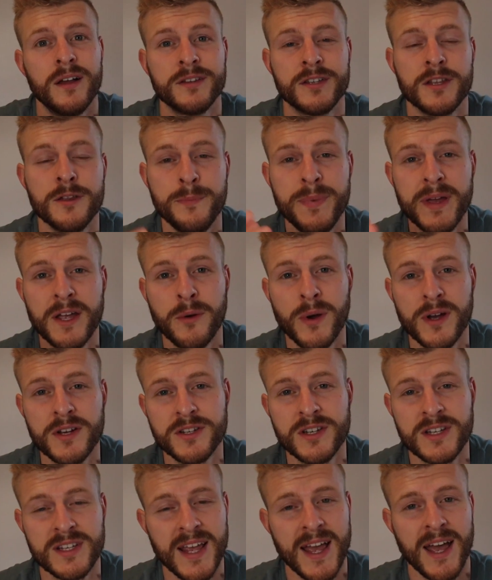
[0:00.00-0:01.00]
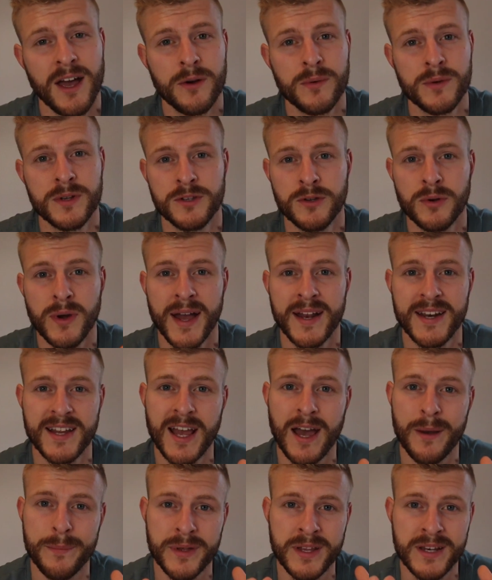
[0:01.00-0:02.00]
So the big question is, how is your
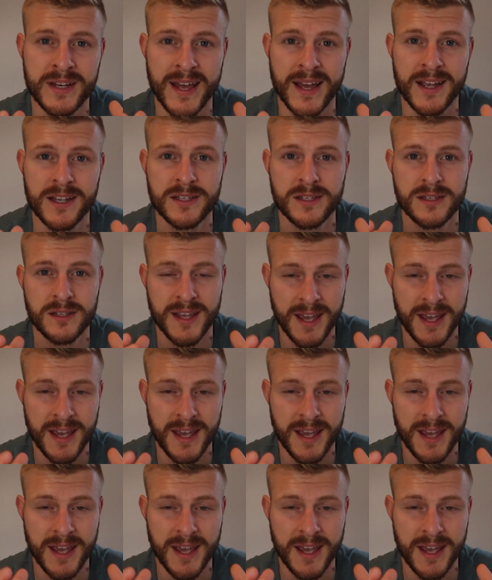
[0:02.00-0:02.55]
handicap index